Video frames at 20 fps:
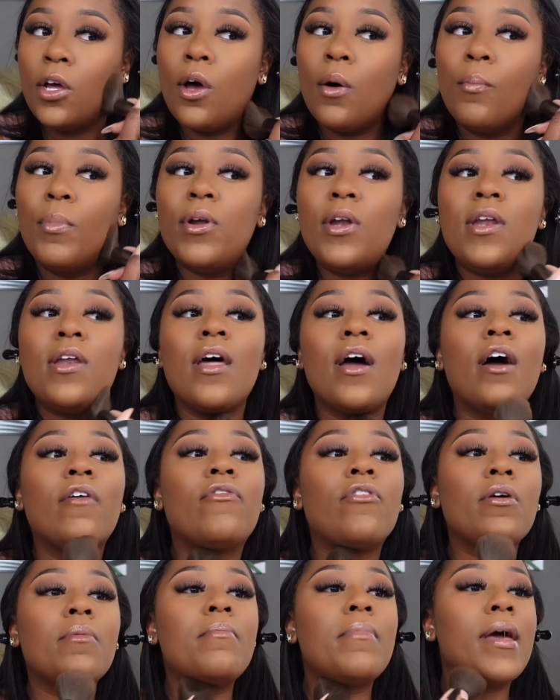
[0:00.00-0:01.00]
But
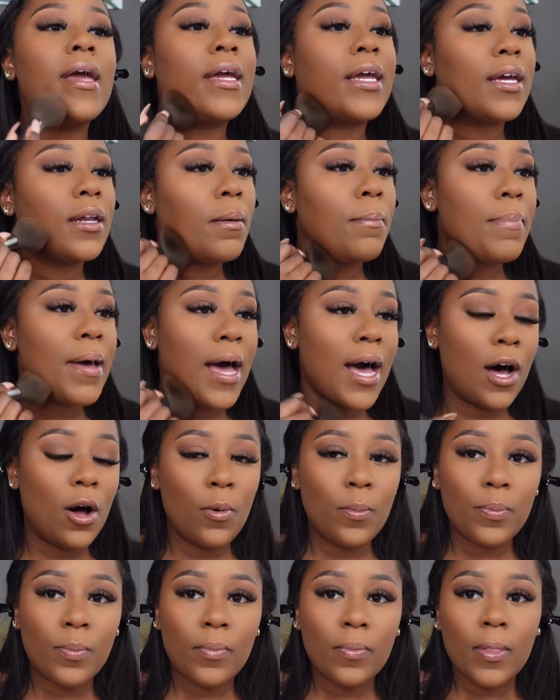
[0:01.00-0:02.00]
never make it
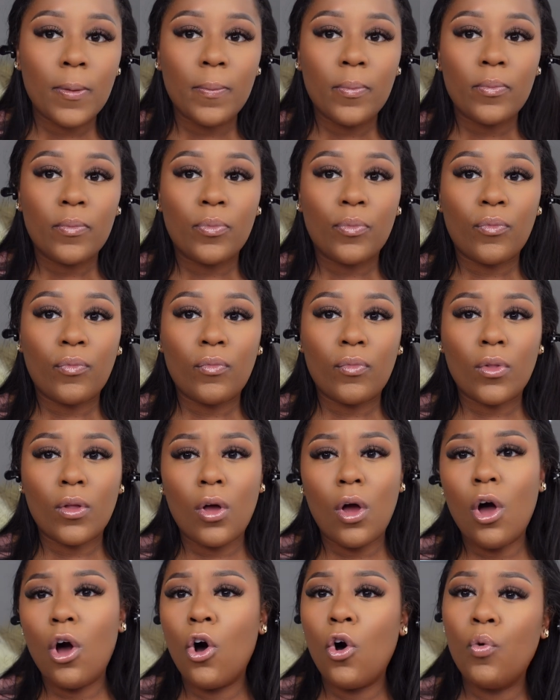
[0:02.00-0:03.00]
about,
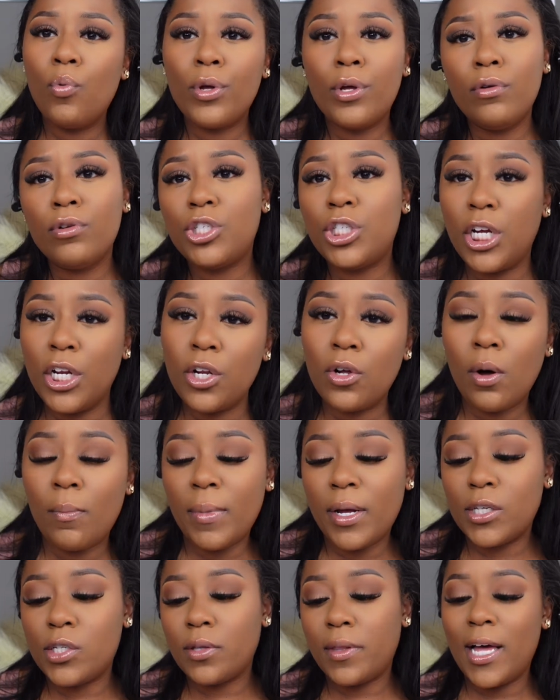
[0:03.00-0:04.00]
oh, you cheated on
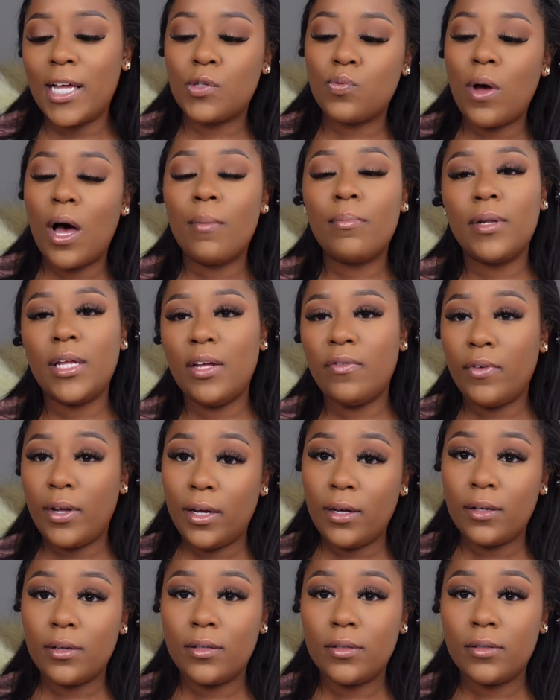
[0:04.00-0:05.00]
me, so that's why I'm
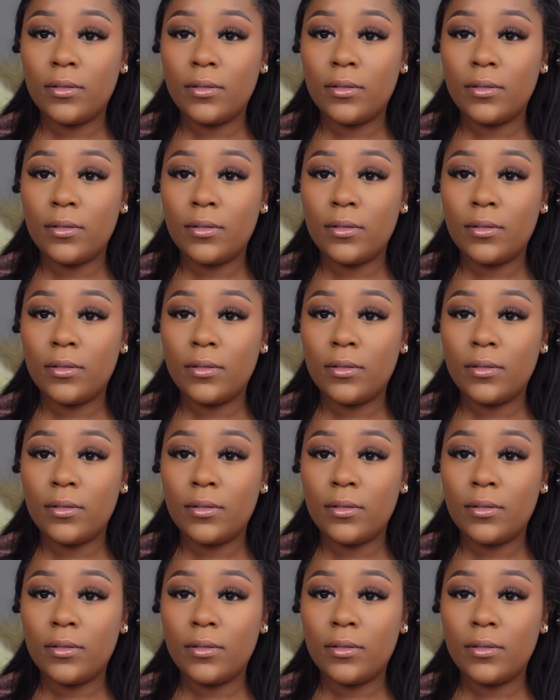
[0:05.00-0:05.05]
leaving.